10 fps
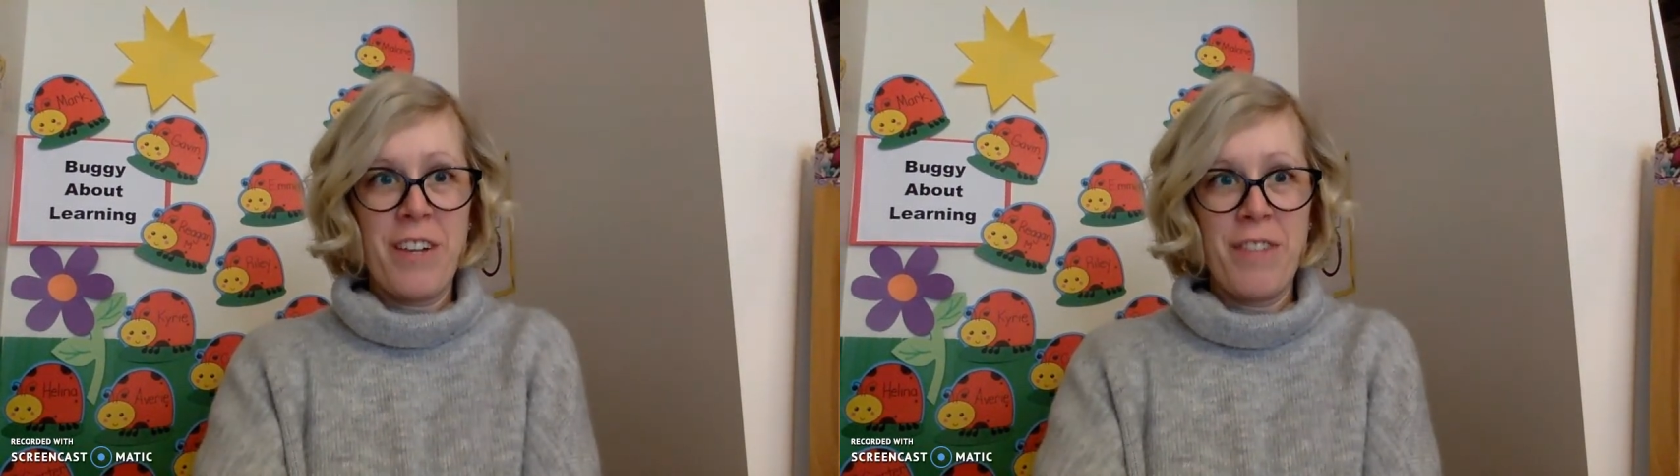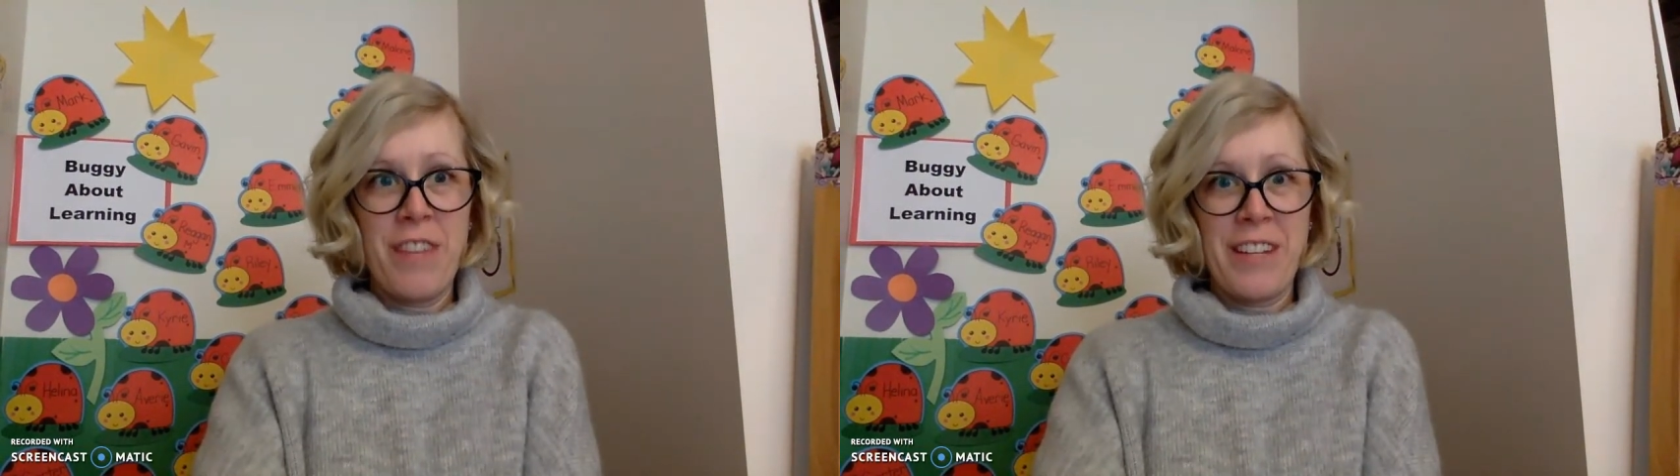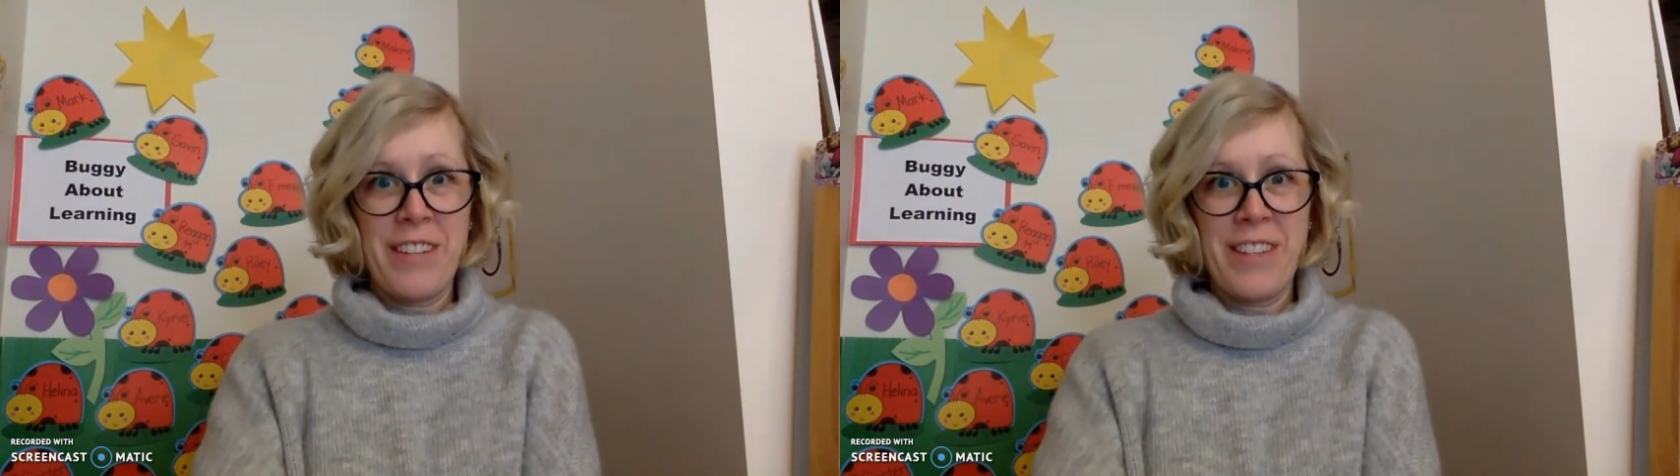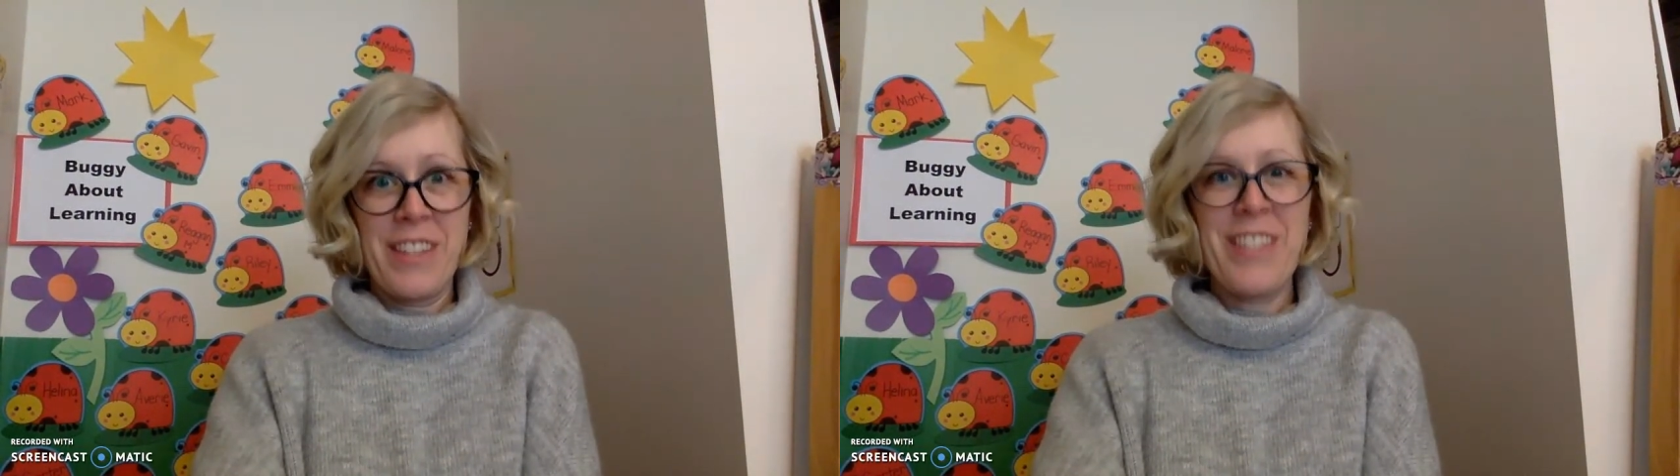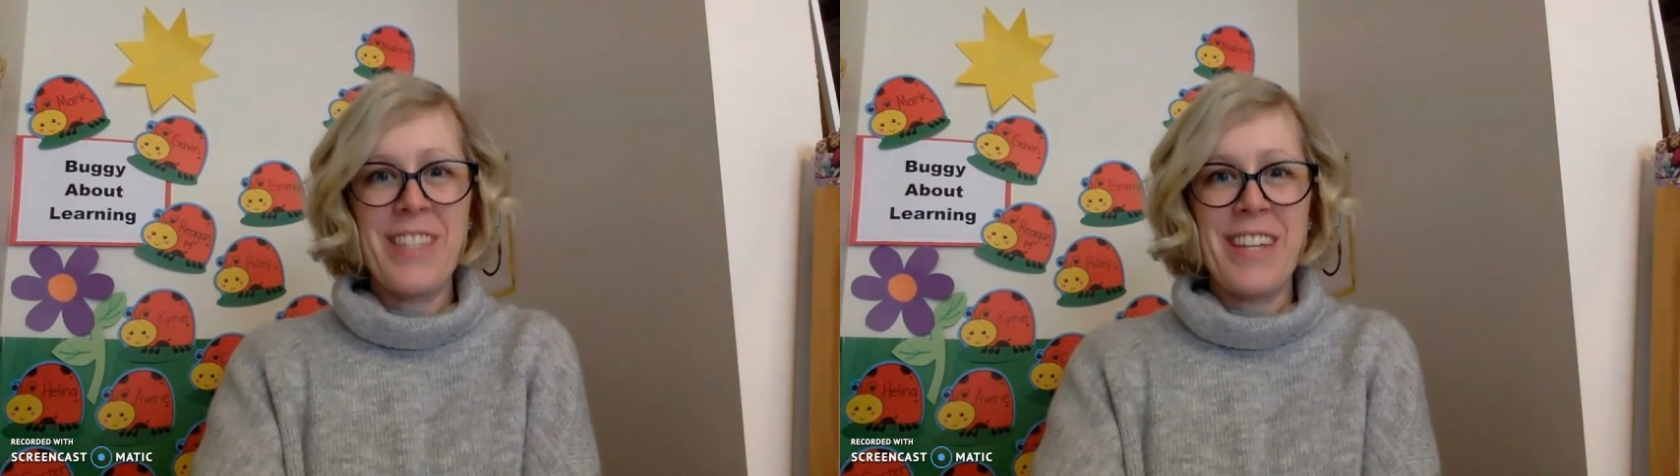of things that
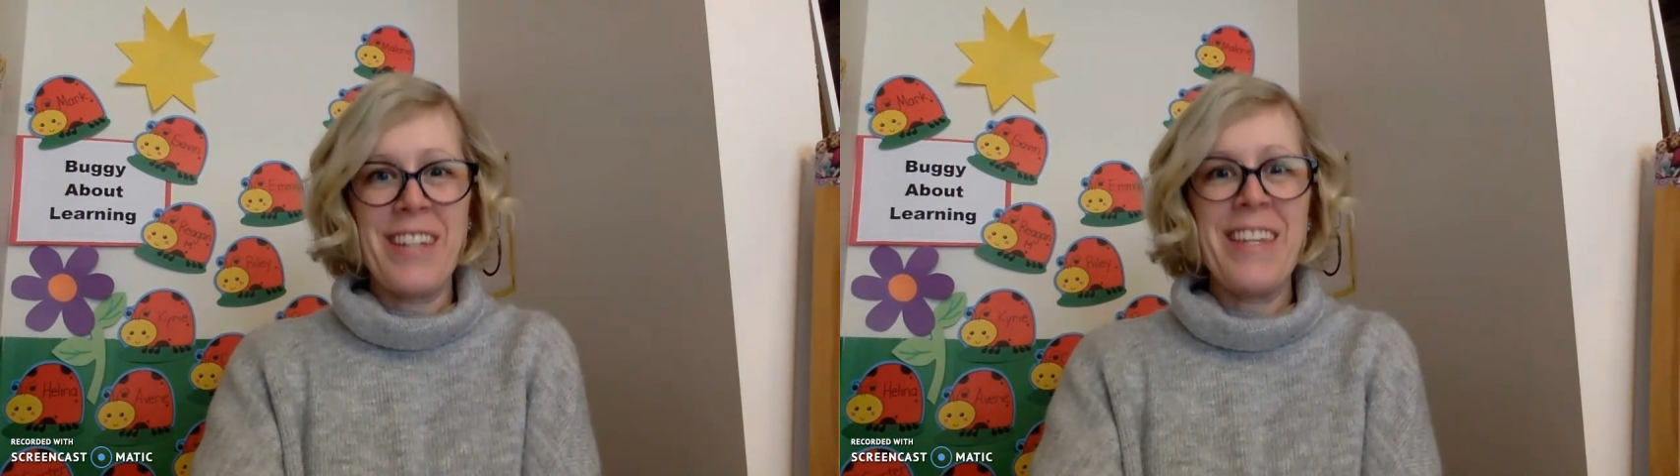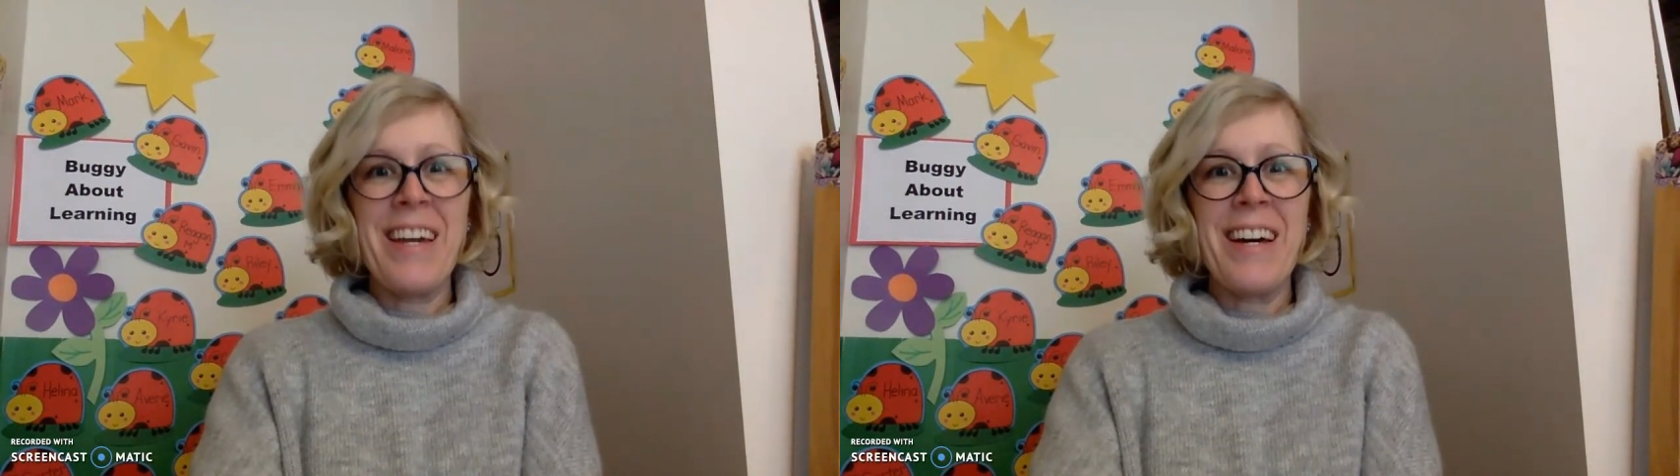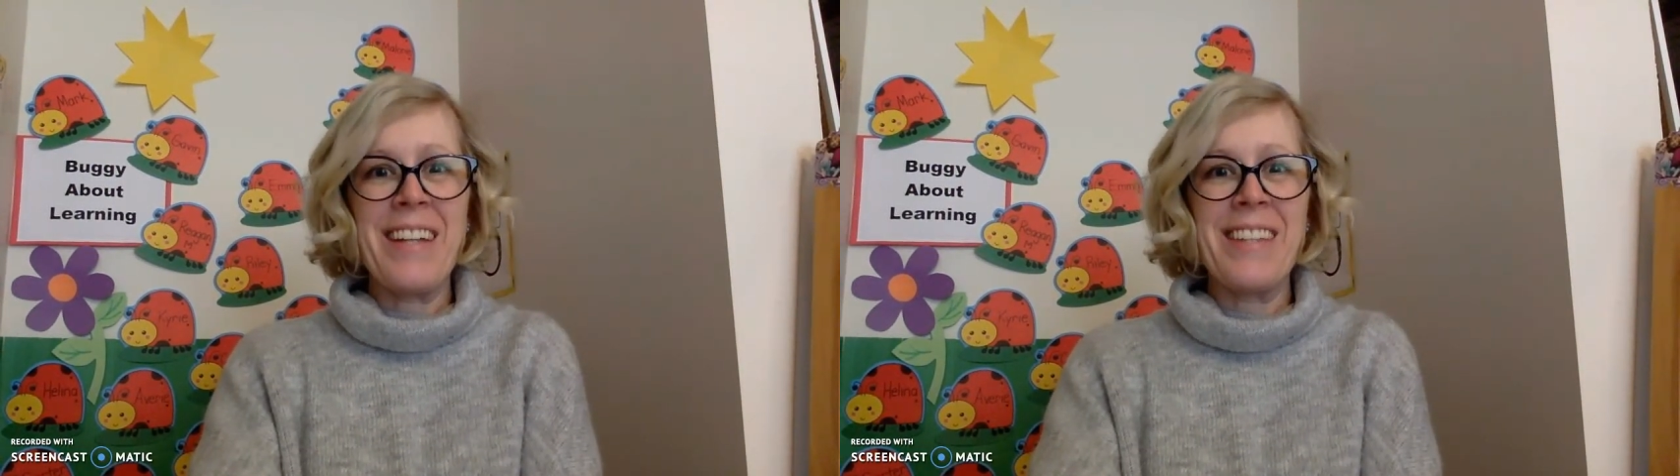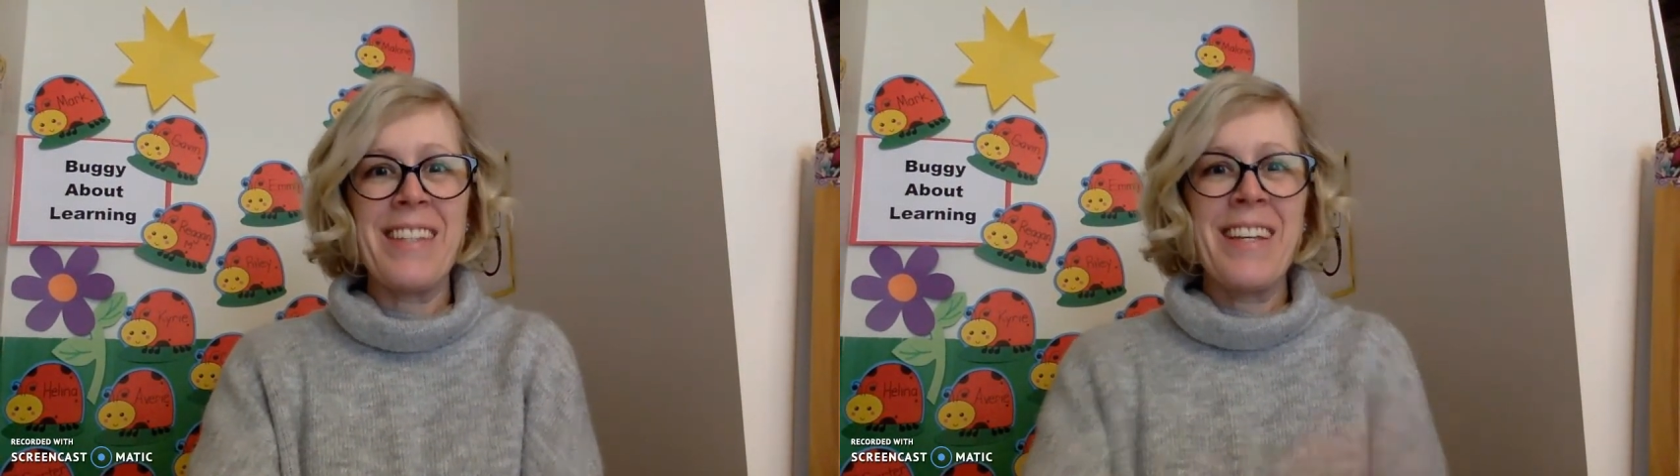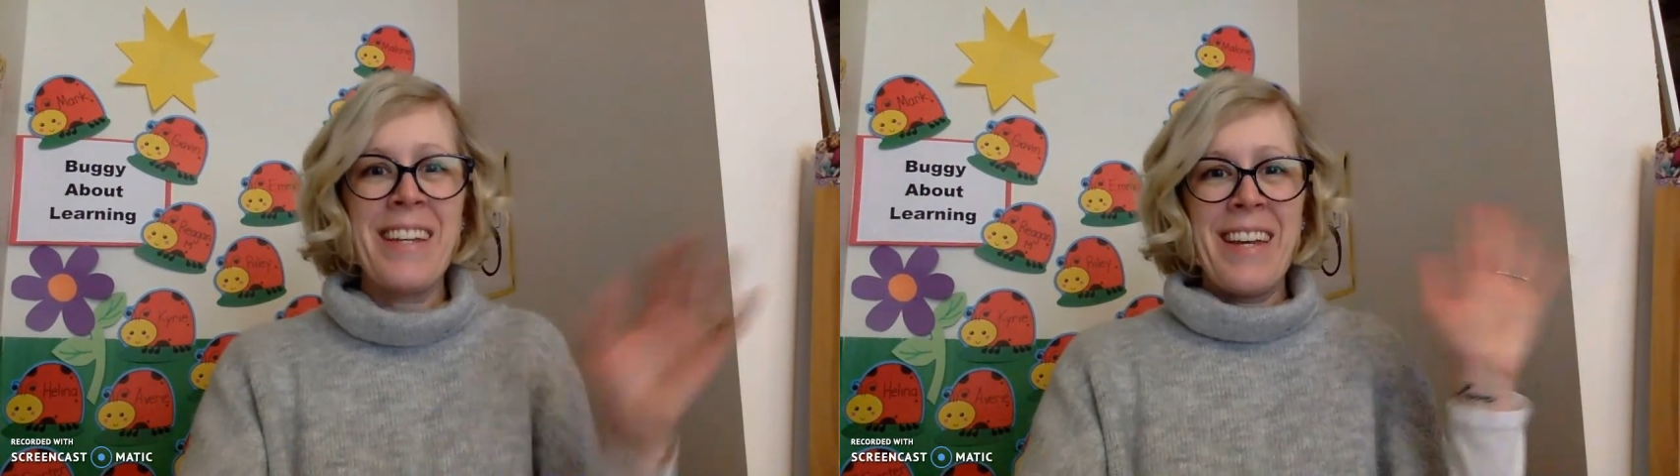the sun does.